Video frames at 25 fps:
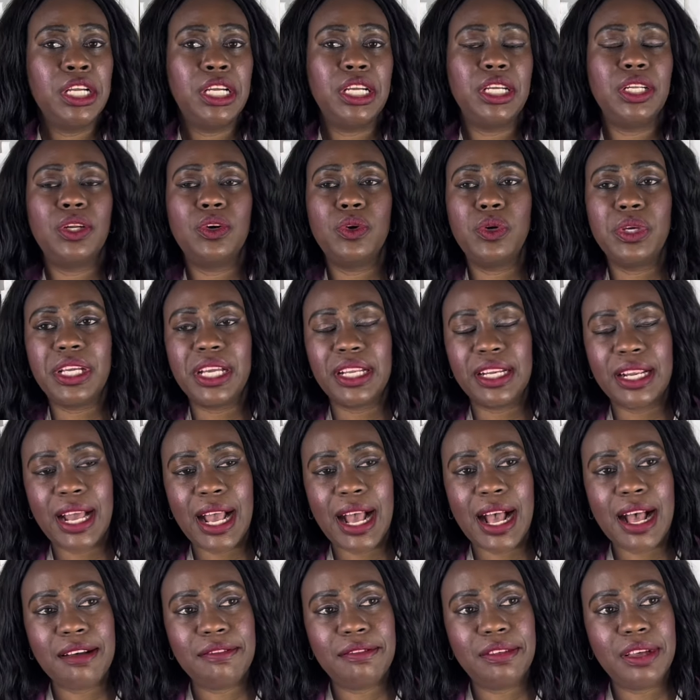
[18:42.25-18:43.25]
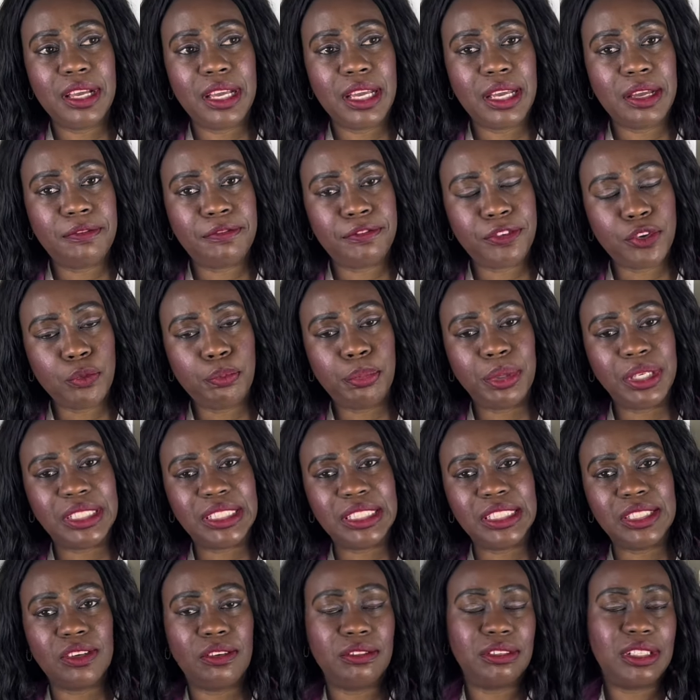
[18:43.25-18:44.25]
You know, you can have a few
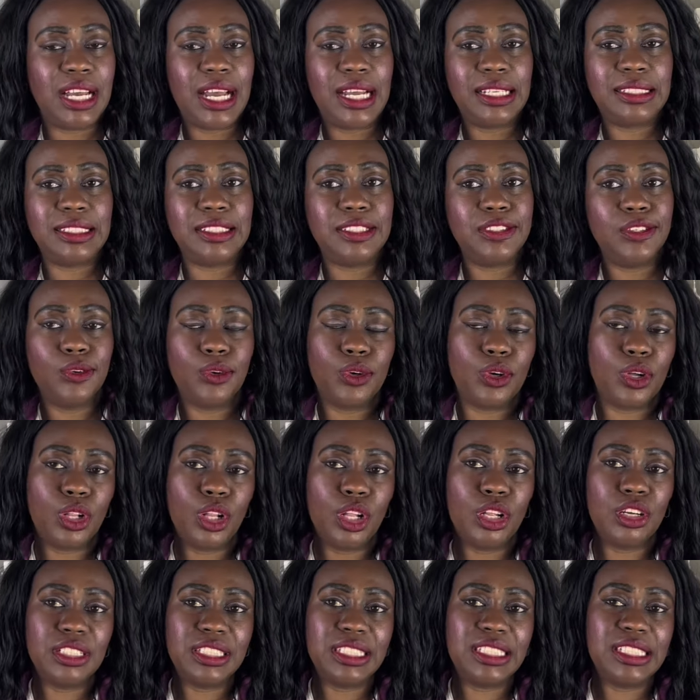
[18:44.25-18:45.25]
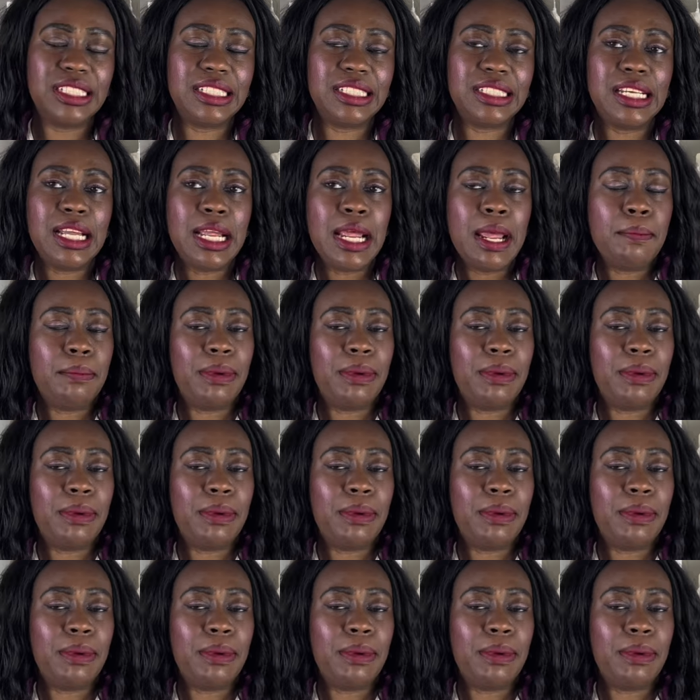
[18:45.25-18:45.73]
pieces of that in your closet,